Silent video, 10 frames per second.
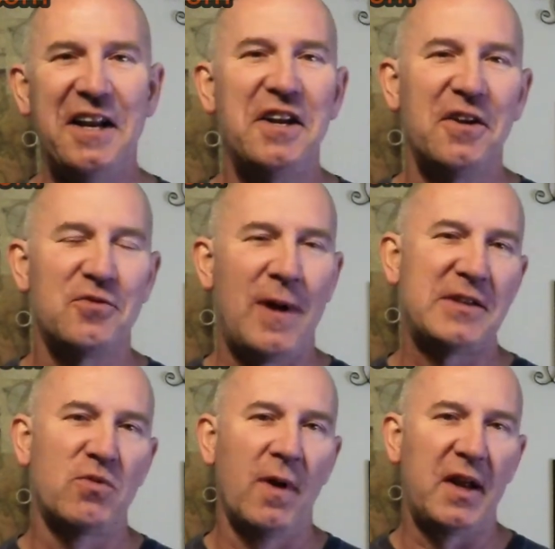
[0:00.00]
need to
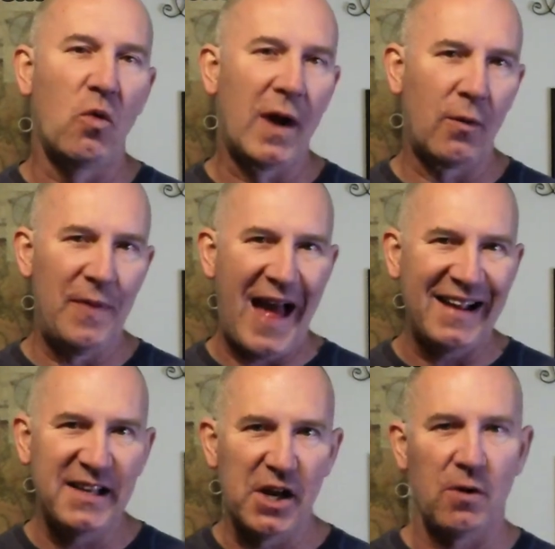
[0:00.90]
address really quick with
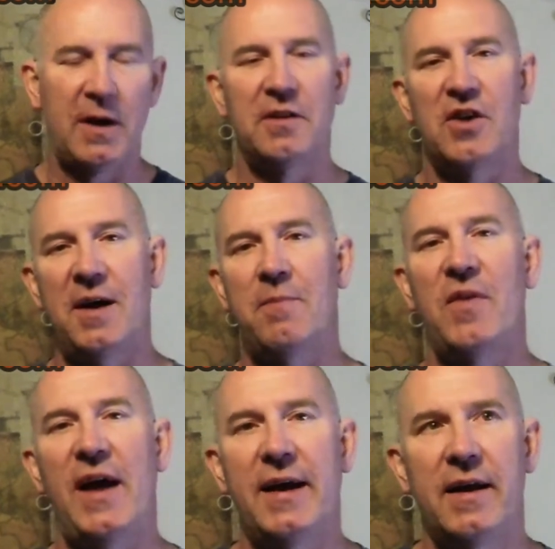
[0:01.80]
that gearing type
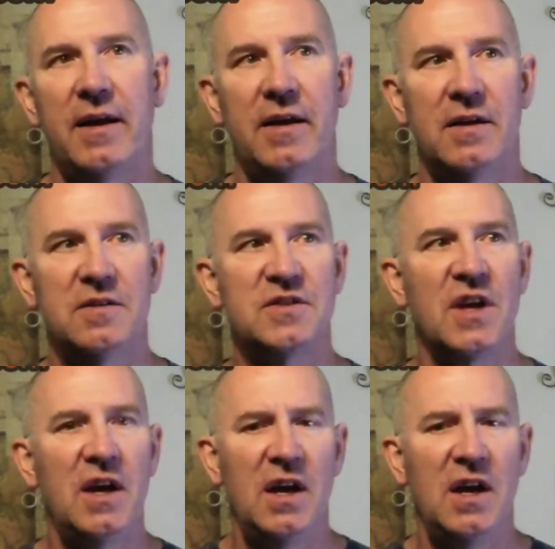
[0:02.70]
thing is,